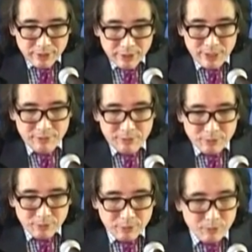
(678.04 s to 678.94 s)
if
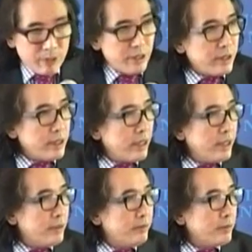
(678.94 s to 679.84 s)
we
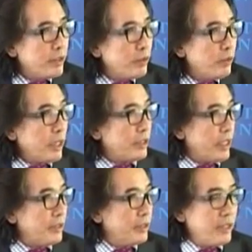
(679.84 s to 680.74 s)
watch
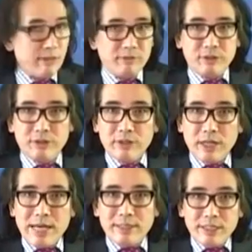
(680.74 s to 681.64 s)
ourselves,
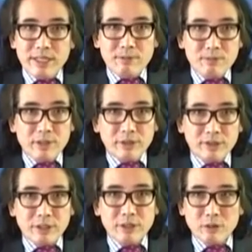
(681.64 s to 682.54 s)
and if we
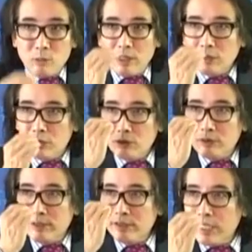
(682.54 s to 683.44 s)
see what sort
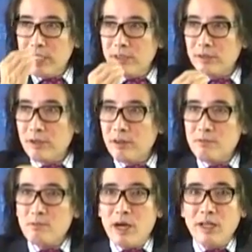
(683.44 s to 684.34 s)
of state of
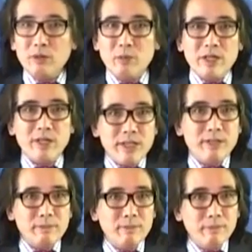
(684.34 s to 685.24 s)
mind we're
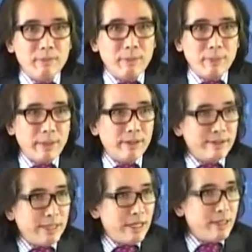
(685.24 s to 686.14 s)
in,
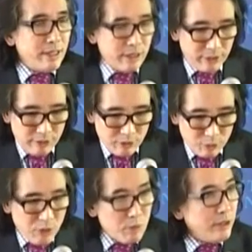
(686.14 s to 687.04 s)
then
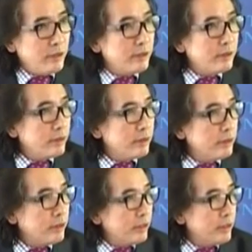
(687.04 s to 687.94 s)
we will
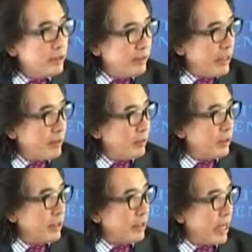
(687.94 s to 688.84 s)
develop
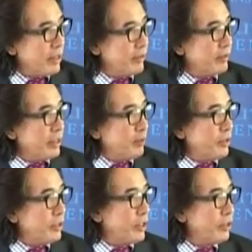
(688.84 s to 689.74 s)
the kind of
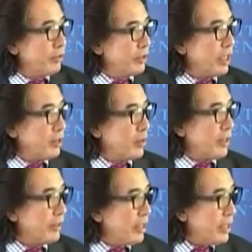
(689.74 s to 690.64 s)
dispositions that we
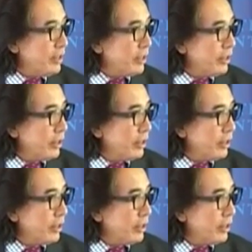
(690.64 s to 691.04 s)
need